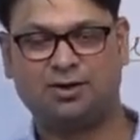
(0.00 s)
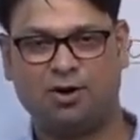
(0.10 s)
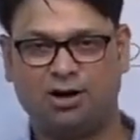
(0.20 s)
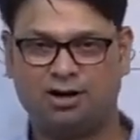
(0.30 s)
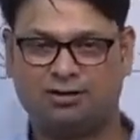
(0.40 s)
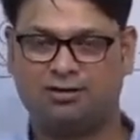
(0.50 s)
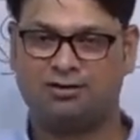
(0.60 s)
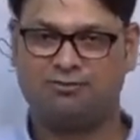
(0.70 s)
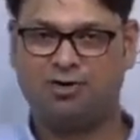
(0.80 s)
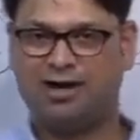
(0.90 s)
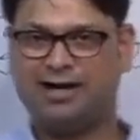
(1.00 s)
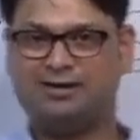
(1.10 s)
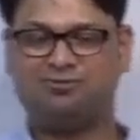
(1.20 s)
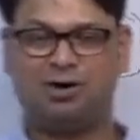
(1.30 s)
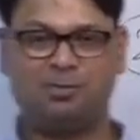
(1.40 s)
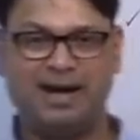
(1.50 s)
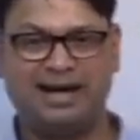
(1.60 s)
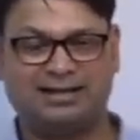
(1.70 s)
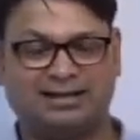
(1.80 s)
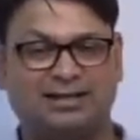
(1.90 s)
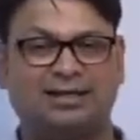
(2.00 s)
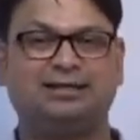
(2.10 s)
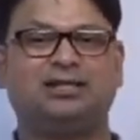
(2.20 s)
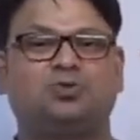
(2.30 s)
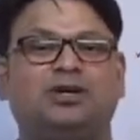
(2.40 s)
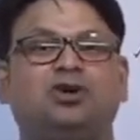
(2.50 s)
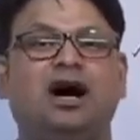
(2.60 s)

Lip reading: Or fall in, fall back, in this way you